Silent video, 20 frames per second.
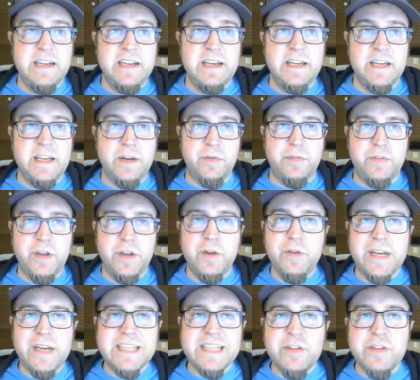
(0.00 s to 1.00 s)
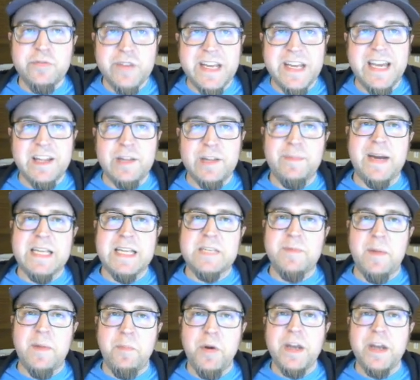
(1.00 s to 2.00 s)
You know, you don't get to 3 kilobytes
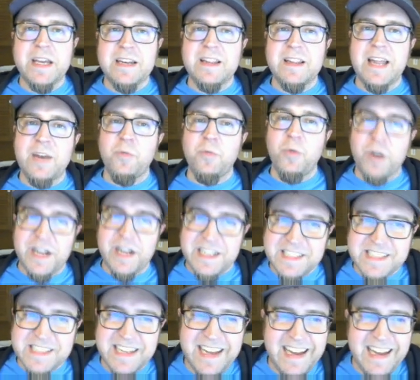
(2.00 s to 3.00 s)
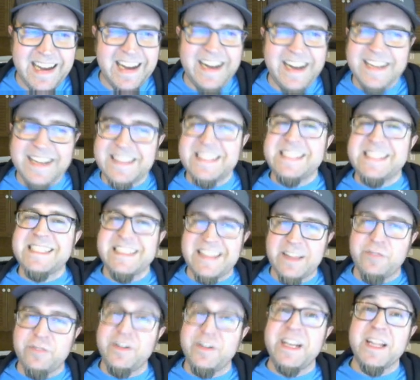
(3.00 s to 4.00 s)
by putting in a lot of warnings, at least in the
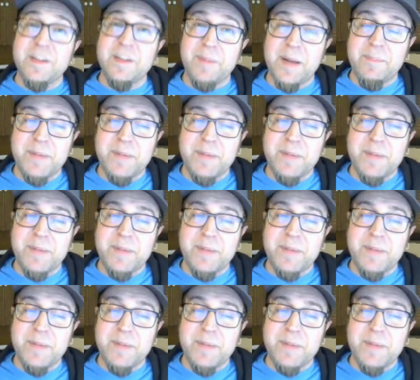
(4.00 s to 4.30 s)
3 kilobyte